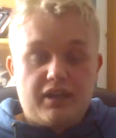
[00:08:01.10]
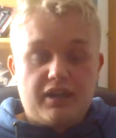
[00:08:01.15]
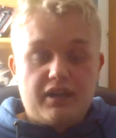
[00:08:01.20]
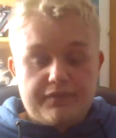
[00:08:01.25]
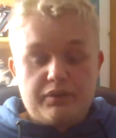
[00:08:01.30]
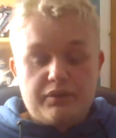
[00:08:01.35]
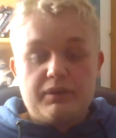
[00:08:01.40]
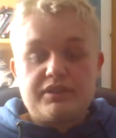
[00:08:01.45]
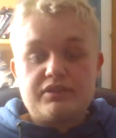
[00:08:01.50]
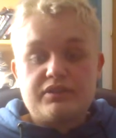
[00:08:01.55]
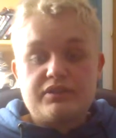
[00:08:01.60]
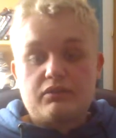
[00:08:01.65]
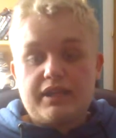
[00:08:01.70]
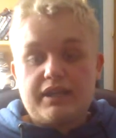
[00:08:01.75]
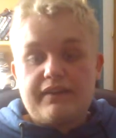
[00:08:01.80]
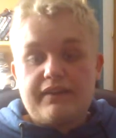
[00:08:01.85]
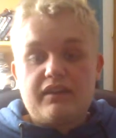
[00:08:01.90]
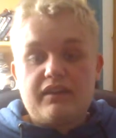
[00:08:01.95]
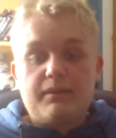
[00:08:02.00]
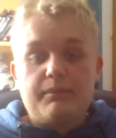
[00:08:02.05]
yeah, if you want to talk
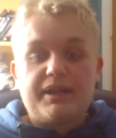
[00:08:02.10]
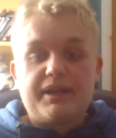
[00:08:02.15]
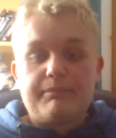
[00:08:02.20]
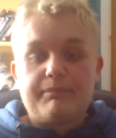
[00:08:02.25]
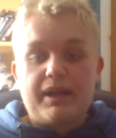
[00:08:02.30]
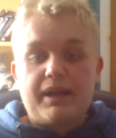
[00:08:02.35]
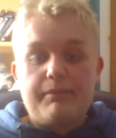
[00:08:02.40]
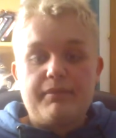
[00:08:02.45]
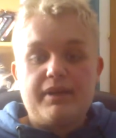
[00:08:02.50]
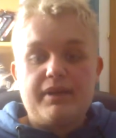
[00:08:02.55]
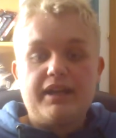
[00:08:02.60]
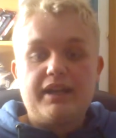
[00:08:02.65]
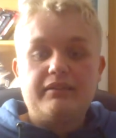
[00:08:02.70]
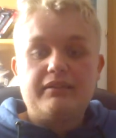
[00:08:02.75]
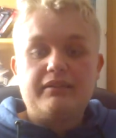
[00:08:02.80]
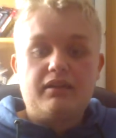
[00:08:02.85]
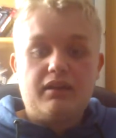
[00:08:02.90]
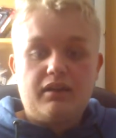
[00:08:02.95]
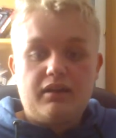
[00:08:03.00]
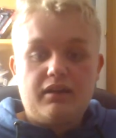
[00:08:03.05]
anything about Batman
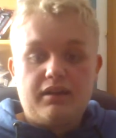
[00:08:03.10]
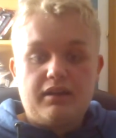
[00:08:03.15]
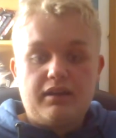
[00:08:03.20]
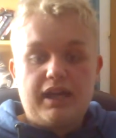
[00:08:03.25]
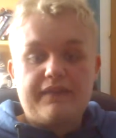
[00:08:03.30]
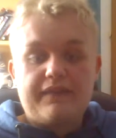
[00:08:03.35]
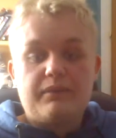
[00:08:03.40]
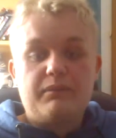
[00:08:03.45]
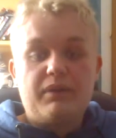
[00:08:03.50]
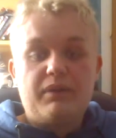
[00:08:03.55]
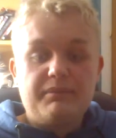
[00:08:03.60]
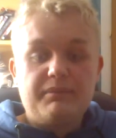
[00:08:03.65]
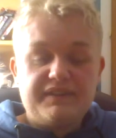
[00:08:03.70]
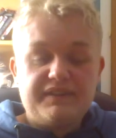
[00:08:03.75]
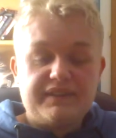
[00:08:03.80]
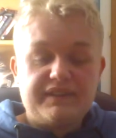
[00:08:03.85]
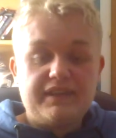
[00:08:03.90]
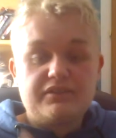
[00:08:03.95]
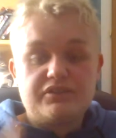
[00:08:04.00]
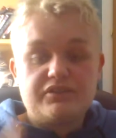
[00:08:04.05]
at the
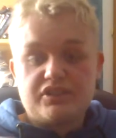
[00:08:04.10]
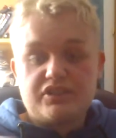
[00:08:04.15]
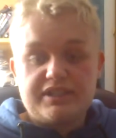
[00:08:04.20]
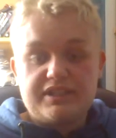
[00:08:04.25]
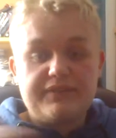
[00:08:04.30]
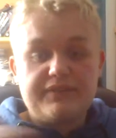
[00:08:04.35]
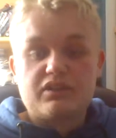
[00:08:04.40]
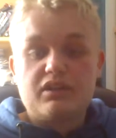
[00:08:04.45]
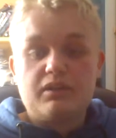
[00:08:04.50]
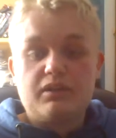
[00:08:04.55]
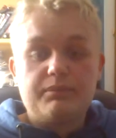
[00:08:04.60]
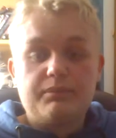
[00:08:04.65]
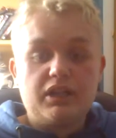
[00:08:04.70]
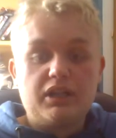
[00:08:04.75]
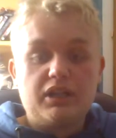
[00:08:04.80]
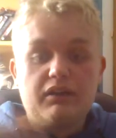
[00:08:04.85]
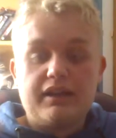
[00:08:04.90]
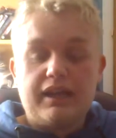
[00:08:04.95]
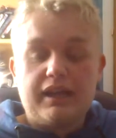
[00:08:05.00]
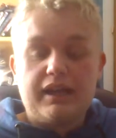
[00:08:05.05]
moment, then just leave a comment
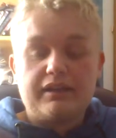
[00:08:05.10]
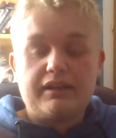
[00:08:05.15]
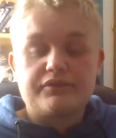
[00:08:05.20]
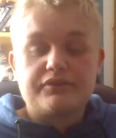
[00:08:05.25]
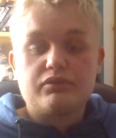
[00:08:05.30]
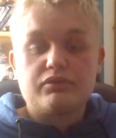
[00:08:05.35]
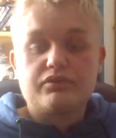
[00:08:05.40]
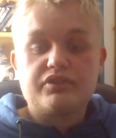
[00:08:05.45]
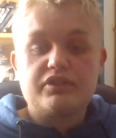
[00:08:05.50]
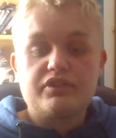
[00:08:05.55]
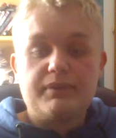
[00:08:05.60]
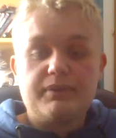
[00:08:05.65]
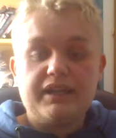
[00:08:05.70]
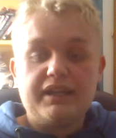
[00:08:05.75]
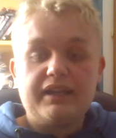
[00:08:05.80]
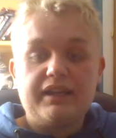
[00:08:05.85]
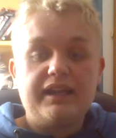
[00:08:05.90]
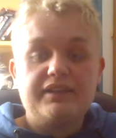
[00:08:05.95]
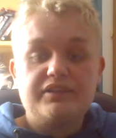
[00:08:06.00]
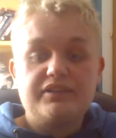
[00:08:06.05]
below and I'll talk to you about
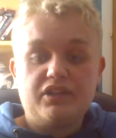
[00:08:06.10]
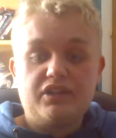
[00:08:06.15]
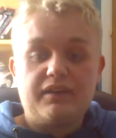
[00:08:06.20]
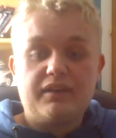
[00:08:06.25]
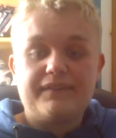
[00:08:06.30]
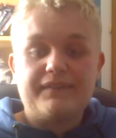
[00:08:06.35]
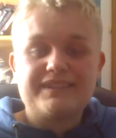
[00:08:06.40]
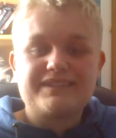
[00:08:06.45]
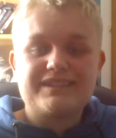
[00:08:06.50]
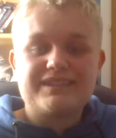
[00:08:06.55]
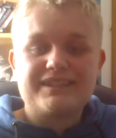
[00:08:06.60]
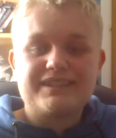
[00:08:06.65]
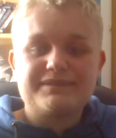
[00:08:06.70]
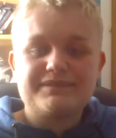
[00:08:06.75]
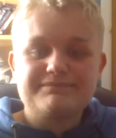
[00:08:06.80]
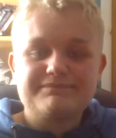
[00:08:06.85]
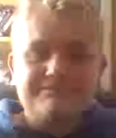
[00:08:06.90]
it. And yeah, thanks, guys.